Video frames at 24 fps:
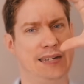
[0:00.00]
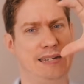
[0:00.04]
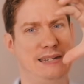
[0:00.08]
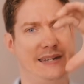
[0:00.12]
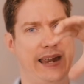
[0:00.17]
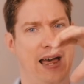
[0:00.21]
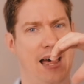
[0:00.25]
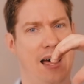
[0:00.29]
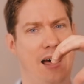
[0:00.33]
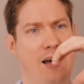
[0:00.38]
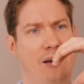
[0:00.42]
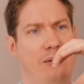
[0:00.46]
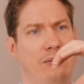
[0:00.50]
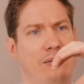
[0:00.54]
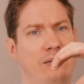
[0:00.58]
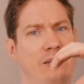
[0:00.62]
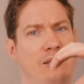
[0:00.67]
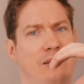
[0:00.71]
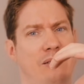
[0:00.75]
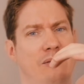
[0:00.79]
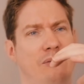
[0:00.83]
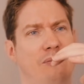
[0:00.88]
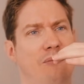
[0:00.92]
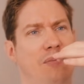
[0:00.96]
down,
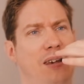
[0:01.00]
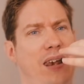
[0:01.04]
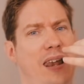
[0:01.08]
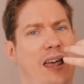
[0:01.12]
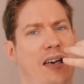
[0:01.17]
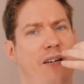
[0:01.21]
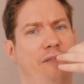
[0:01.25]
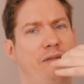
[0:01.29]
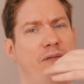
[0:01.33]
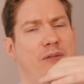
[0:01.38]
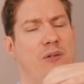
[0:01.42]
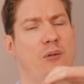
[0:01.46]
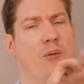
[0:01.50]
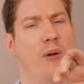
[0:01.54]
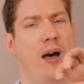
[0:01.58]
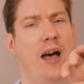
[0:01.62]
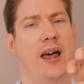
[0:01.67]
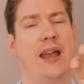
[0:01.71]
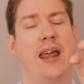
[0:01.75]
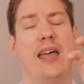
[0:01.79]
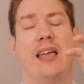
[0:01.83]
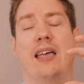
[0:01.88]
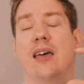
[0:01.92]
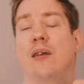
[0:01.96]
left,
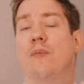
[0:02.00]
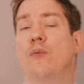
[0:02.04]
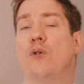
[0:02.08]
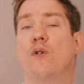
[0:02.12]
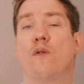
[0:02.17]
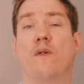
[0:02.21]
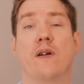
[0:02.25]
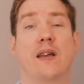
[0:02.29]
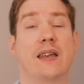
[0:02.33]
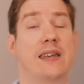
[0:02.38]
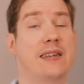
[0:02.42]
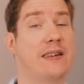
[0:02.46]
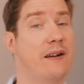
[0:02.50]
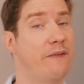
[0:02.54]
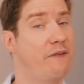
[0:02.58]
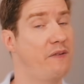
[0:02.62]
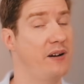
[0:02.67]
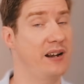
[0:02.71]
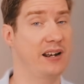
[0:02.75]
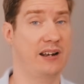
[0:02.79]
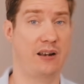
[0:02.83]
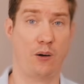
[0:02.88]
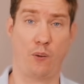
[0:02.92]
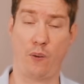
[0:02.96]
right. It can move in
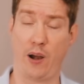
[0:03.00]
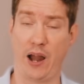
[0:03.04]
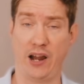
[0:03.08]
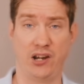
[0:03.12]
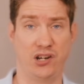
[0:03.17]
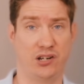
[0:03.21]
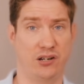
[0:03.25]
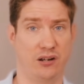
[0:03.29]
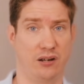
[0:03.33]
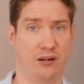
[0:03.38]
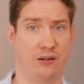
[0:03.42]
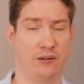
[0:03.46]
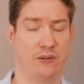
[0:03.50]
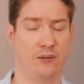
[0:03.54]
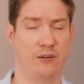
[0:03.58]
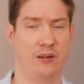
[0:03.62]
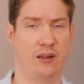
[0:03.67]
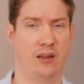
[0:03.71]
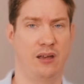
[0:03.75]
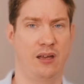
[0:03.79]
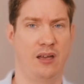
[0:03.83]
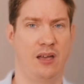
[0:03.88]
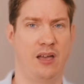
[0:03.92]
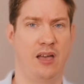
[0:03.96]
different direction.
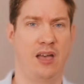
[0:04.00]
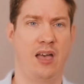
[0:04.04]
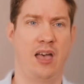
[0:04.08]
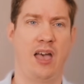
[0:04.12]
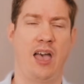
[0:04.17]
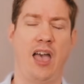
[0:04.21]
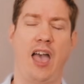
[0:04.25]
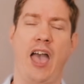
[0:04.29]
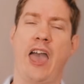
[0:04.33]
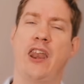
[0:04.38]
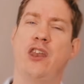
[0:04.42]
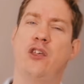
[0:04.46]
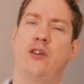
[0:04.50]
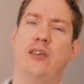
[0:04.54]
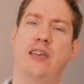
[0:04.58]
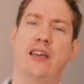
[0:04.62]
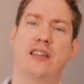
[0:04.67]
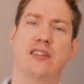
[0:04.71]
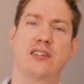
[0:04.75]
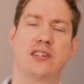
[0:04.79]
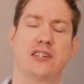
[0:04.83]
And you can